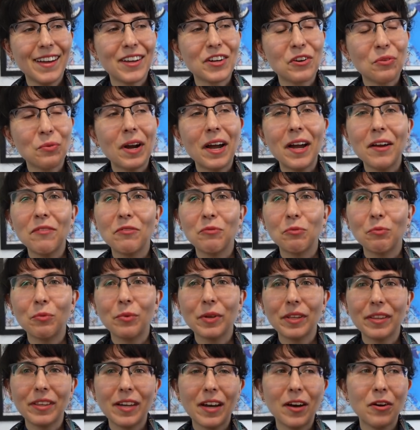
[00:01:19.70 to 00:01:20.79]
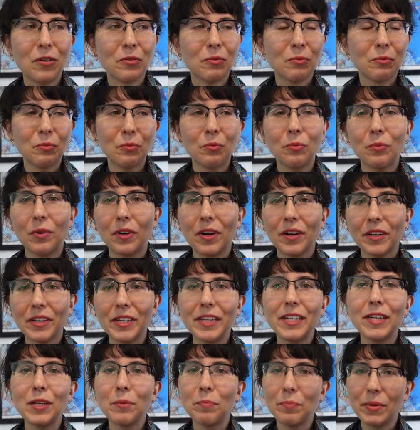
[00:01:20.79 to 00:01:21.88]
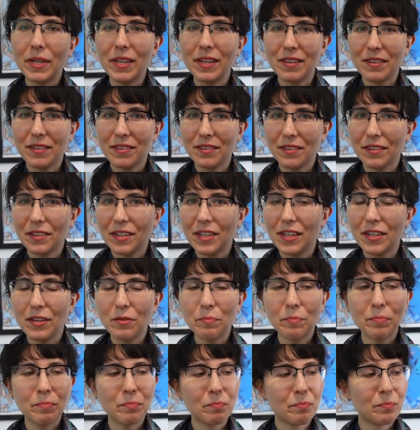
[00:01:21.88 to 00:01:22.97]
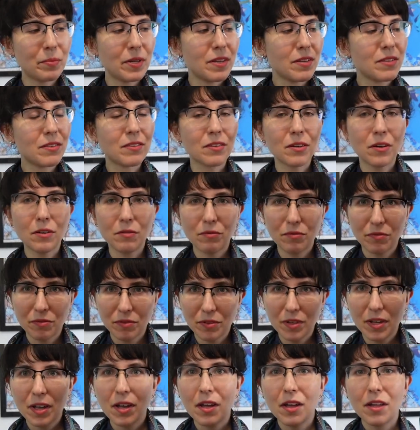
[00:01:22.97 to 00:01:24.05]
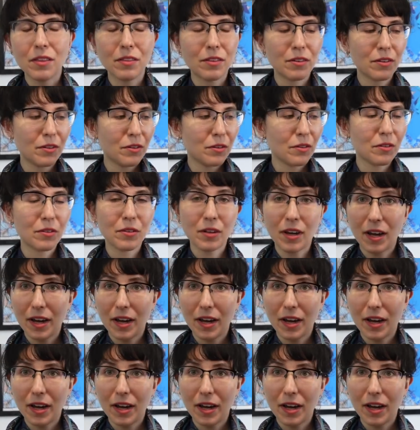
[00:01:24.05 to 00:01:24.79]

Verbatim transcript: and arrived without a key piece, a key piece of the, the